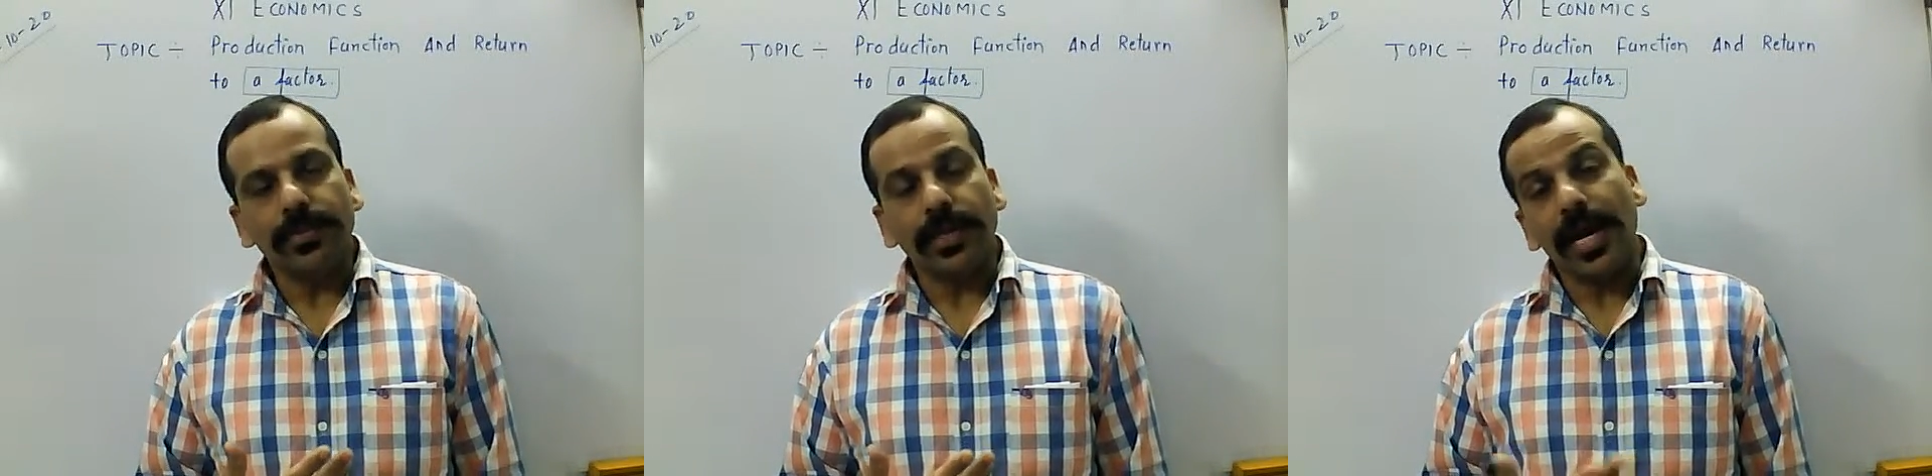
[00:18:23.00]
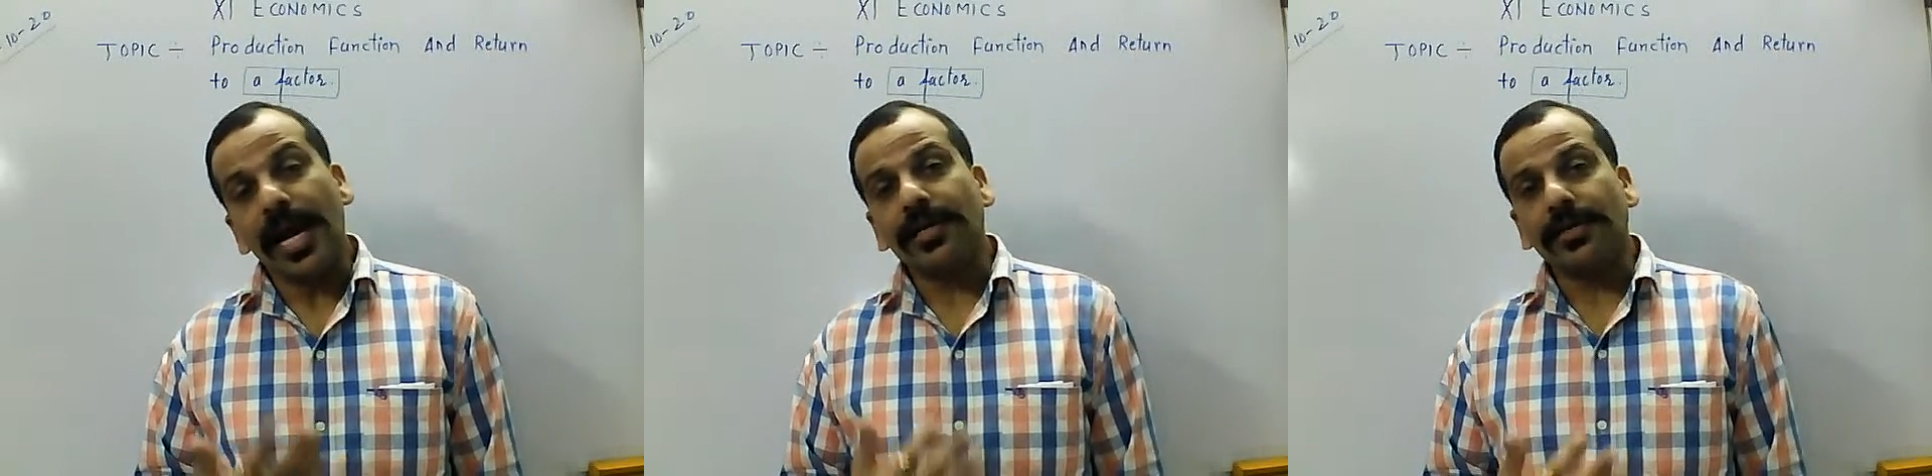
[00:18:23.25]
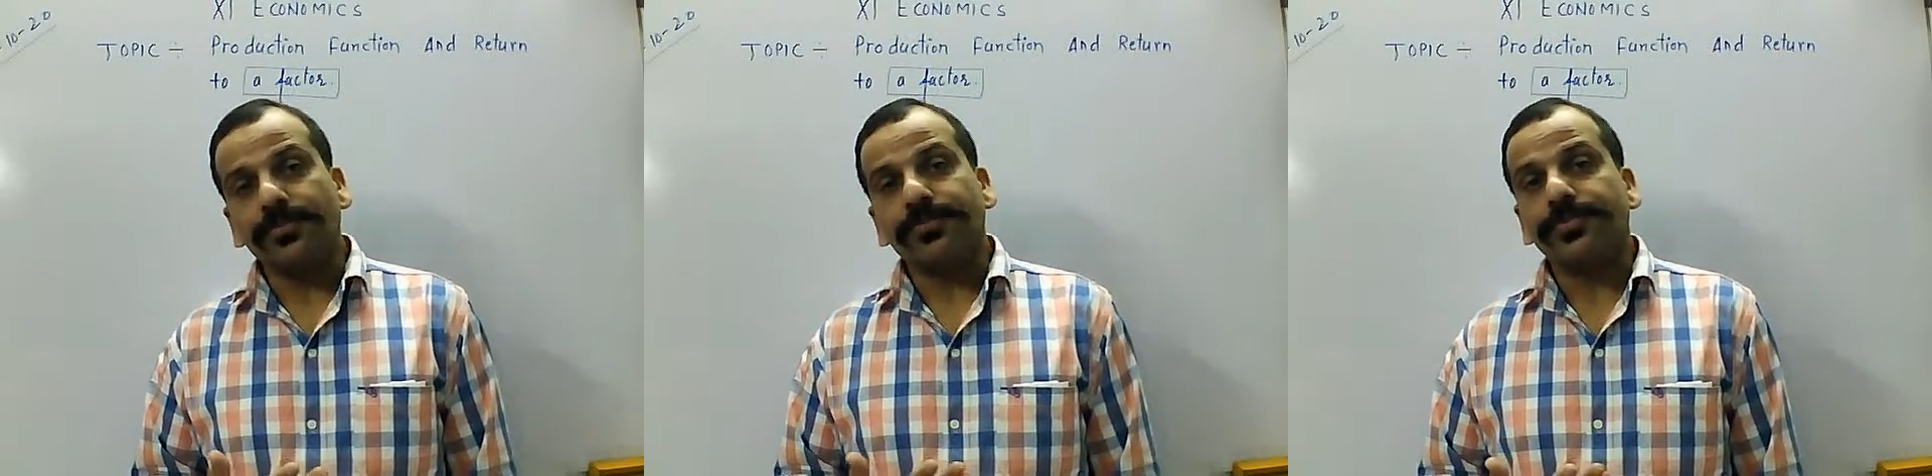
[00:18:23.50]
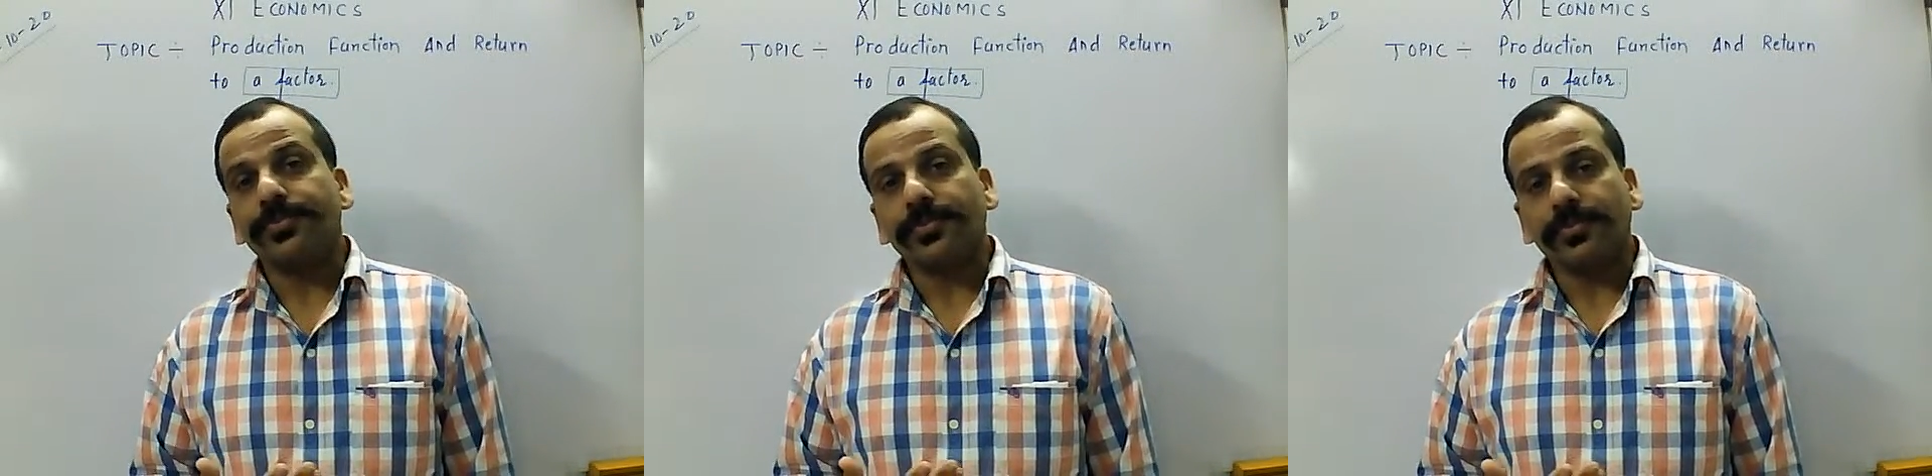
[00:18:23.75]
And
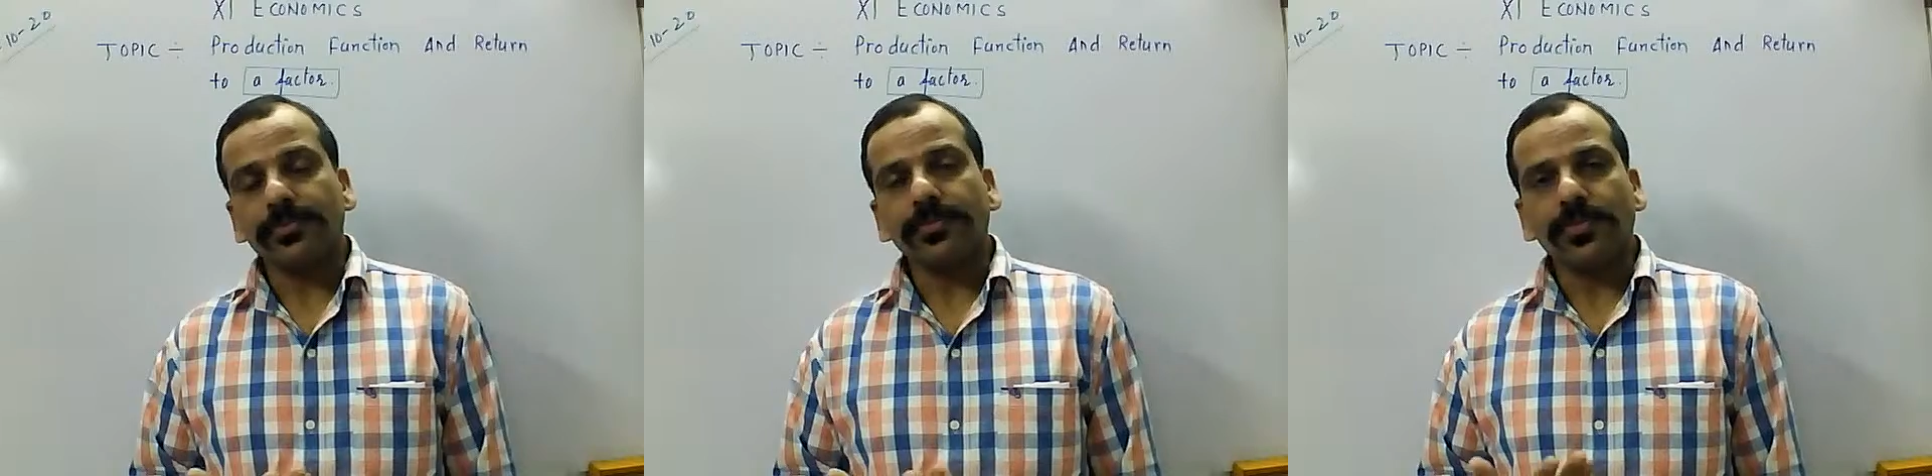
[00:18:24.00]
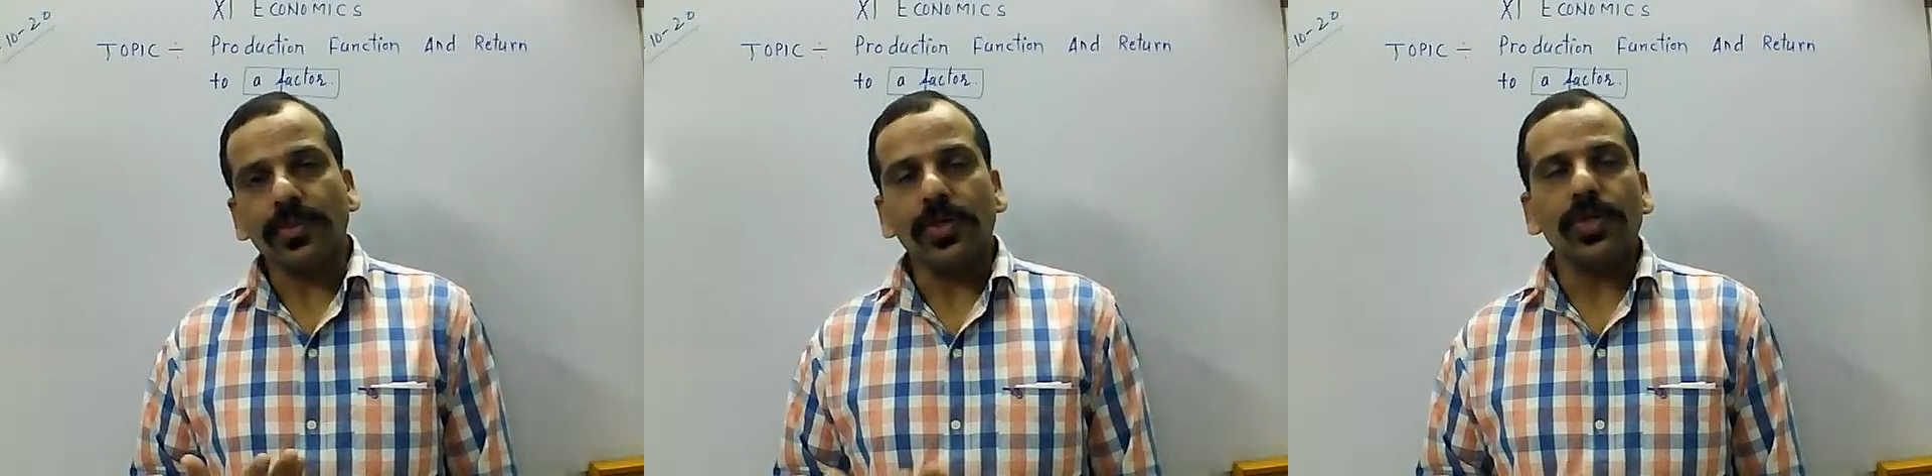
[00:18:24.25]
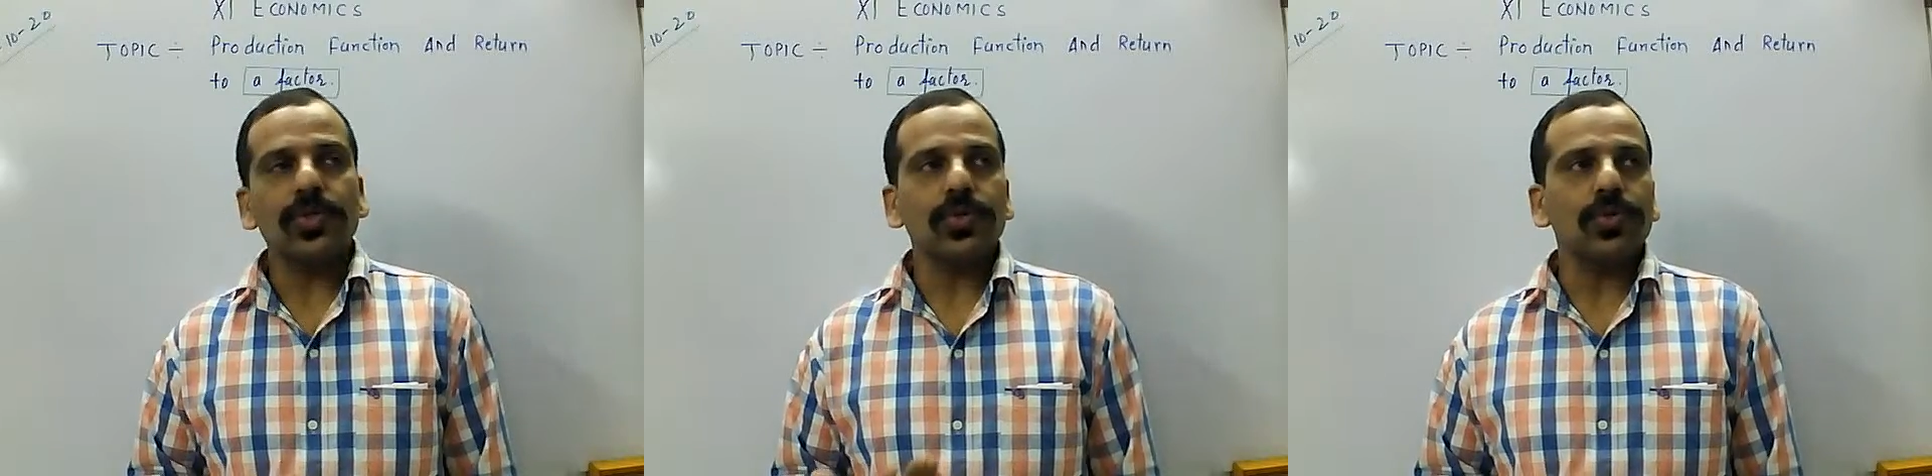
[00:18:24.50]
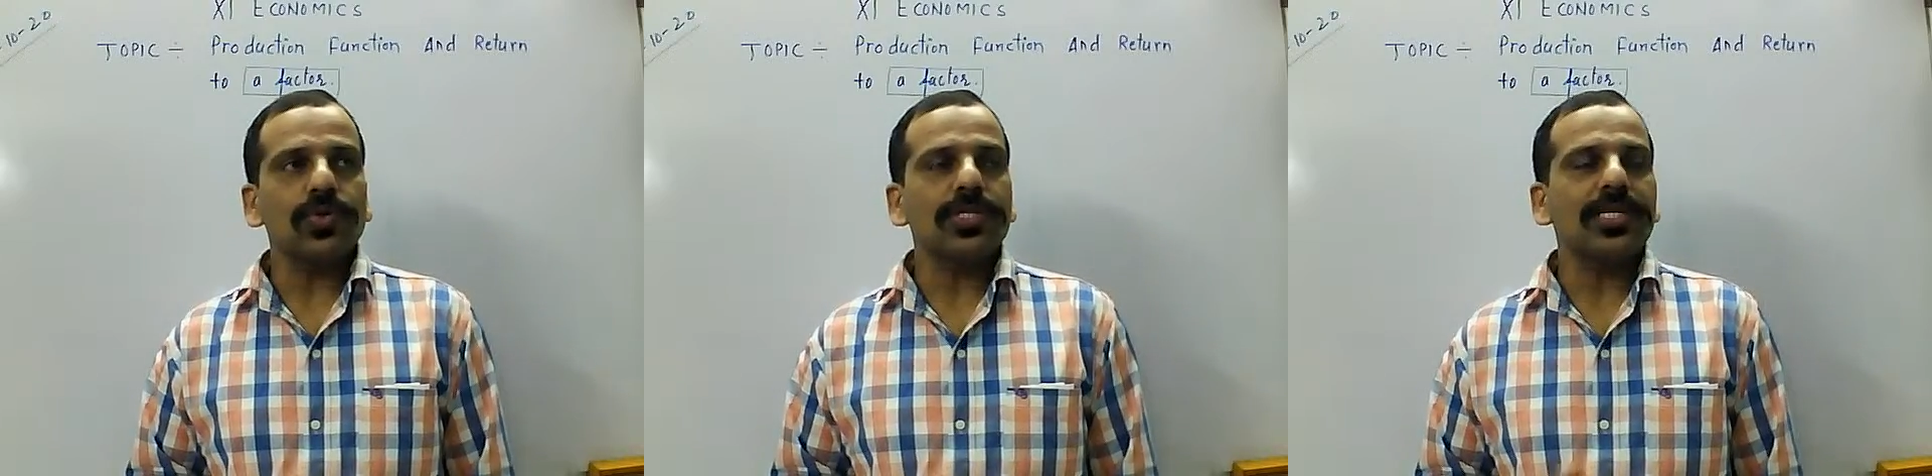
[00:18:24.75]
resources